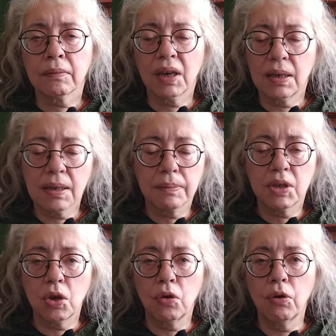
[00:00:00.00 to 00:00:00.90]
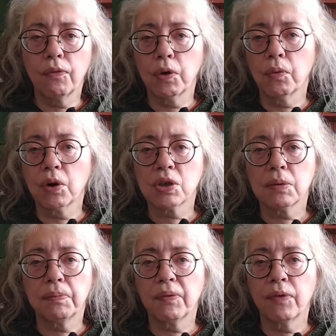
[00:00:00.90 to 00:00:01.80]
But it's up to you if you want
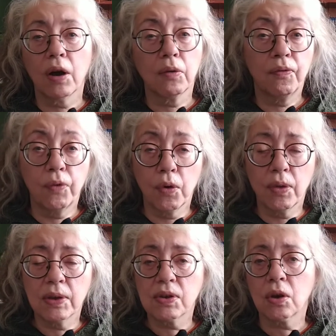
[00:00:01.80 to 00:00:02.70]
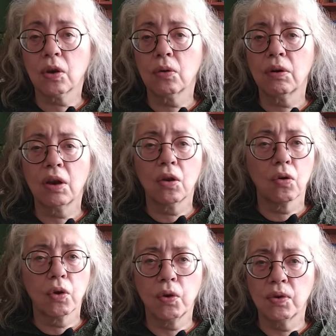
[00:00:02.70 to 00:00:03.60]
to provide further security
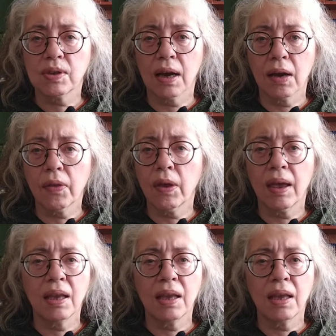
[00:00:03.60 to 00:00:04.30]
or use other